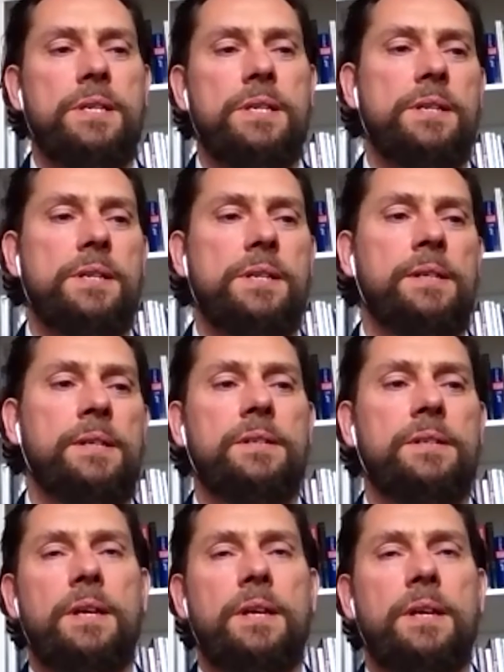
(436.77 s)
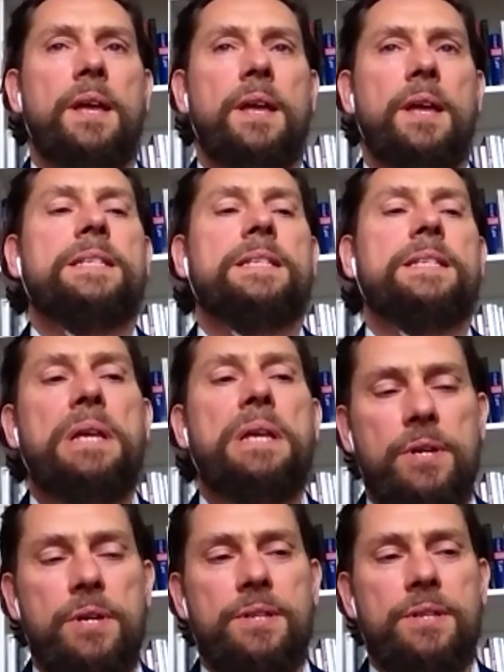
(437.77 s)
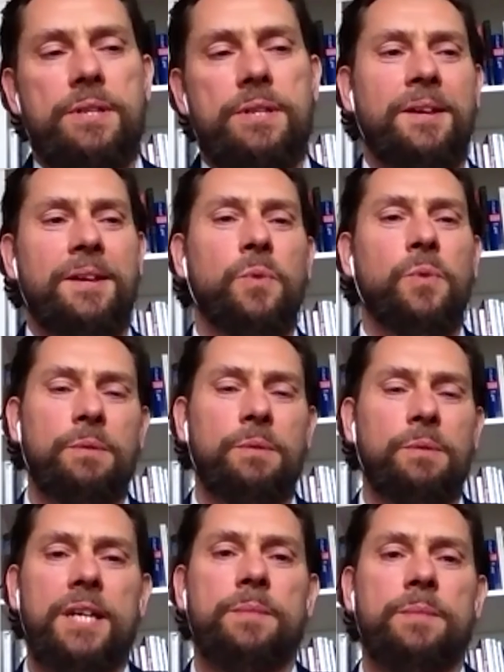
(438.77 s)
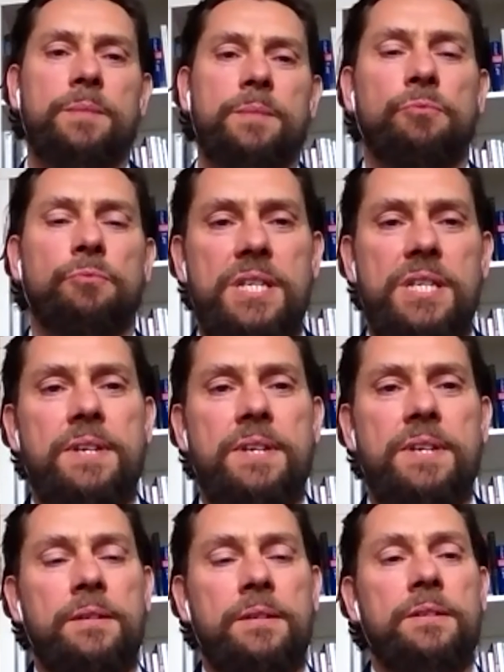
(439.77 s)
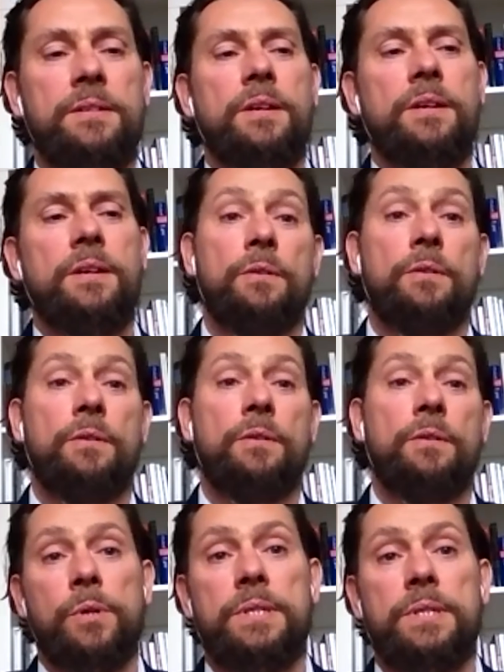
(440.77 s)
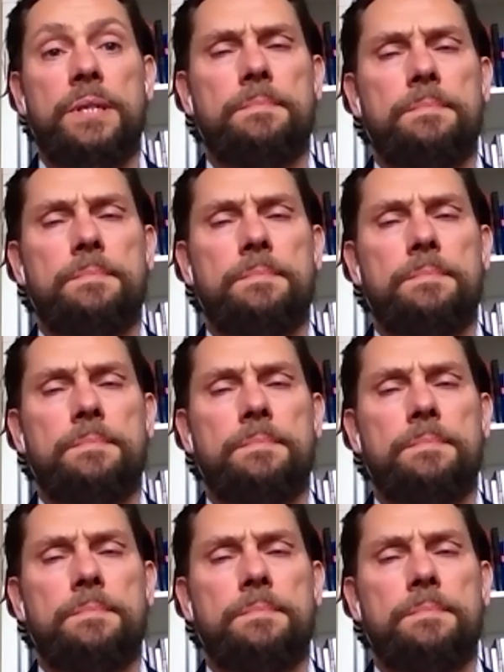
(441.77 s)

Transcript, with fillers: and experiencing what it was like to be on the receiving end of the world system.